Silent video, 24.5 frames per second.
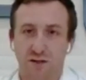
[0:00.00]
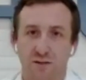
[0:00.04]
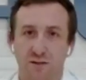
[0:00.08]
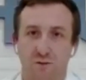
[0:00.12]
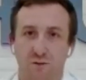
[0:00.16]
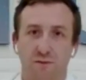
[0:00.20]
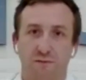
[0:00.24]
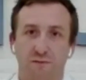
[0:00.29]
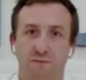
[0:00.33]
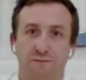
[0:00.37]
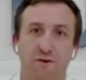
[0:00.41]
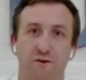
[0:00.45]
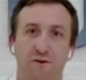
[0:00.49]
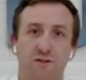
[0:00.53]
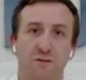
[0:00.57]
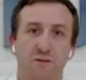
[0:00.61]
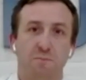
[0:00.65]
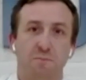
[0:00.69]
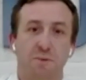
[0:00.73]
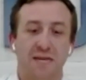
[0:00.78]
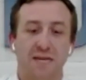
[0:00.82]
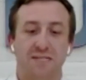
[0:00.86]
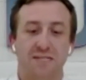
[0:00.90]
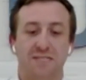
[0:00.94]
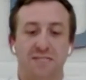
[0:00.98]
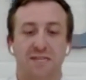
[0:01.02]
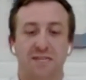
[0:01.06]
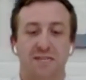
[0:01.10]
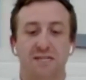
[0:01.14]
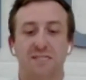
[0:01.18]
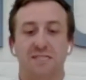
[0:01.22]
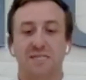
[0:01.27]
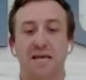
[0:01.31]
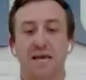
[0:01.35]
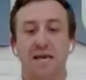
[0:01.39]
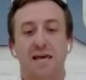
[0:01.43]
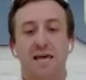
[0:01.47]
So the first piece
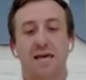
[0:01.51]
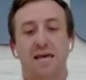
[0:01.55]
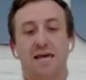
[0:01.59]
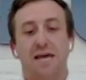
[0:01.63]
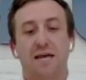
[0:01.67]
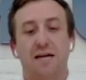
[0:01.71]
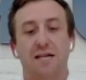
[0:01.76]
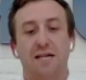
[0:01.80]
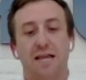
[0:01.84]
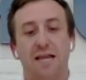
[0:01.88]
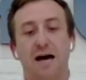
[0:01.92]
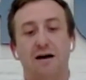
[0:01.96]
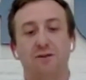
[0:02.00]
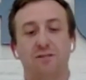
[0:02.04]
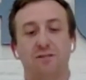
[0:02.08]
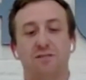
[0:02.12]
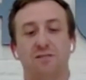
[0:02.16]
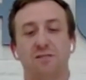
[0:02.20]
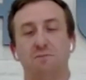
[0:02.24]
is it allows us